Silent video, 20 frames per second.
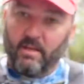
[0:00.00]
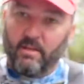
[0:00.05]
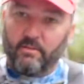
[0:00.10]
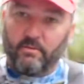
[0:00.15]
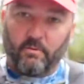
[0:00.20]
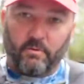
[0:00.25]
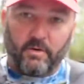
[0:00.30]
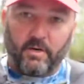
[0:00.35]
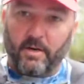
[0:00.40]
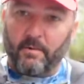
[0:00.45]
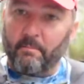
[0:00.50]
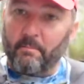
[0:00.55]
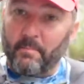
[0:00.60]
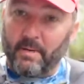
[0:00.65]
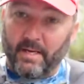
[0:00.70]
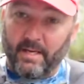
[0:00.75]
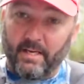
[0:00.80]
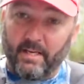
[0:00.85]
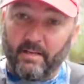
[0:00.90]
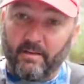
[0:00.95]
Throwing on a
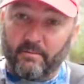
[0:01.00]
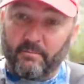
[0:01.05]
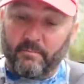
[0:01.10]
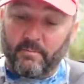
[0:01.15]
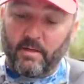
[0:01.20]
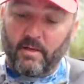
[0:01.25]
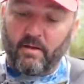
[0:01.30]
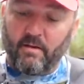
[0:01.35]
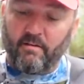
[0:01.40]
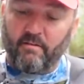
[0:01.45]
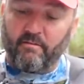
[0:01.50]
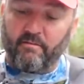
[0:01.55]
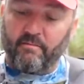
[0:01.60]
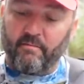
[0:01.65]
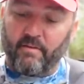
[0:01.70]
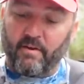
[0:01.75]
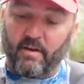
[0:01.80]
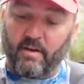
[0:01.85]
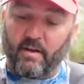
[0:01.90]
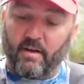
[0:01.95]
medium
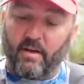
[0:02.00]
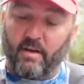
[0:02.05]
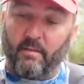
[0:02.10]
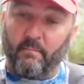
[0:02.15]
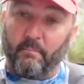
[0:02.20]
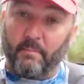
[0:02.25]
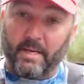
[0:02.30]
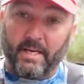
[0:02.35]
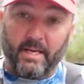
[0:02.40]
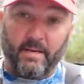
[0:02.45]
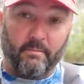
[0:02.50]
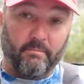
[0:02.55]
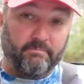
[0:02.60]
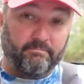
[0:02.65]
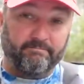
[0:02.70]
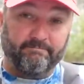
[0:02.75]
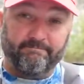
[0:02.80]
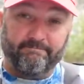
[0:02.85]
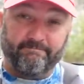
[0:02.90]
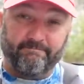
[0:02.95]
uh,
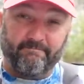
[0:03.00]
medium